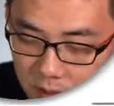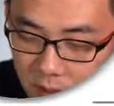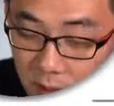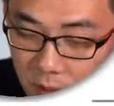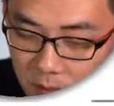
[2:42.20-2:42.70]

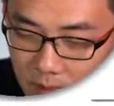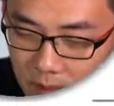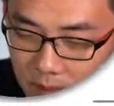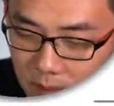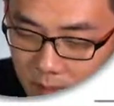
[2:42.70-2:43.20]

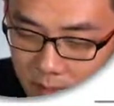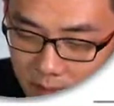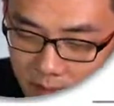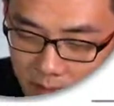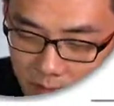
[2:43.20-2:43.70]
domain of
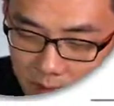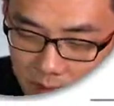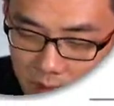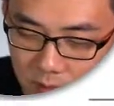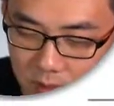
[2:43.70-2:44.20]
F
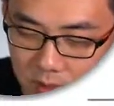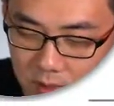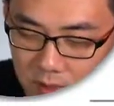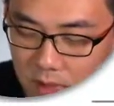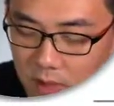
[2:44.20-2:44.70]
inverse, which
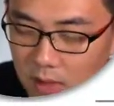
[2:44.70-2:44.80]
is